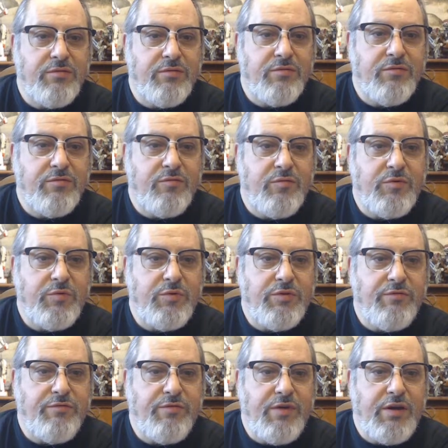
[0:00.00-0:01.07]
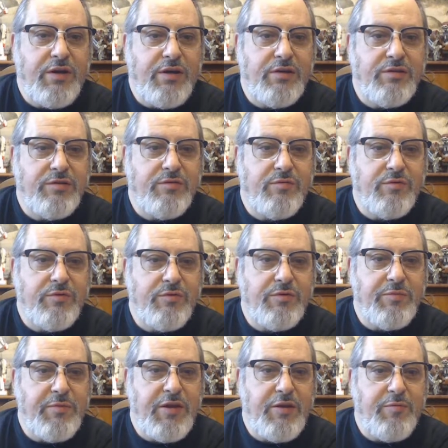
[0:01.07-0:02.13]
one with a vox, one with a
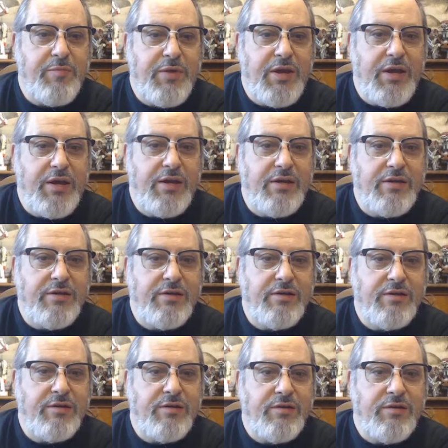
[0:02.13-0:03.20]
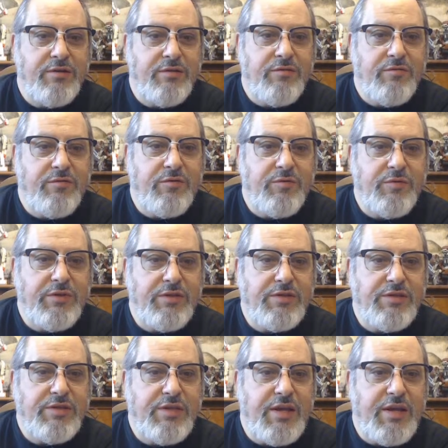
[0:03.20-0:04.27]
med pack, one with a
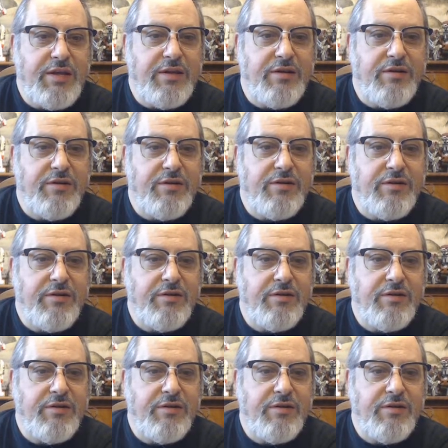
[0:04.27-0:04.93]
standard.